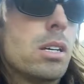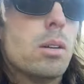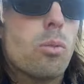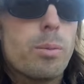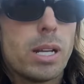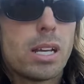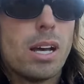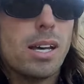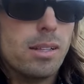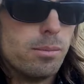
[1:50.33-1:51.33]
woman a
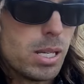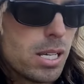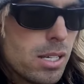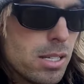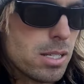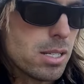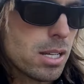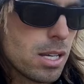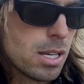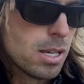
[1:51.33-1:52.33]
cunt because,
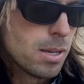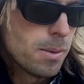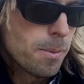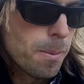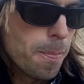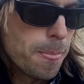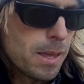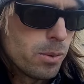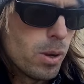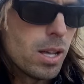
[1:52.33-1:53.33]

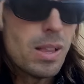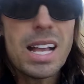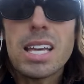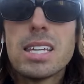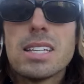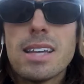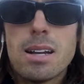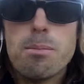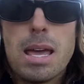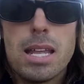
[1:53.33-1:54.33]
well, I got kicked out
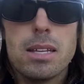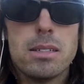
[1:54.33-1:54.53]
of Manna.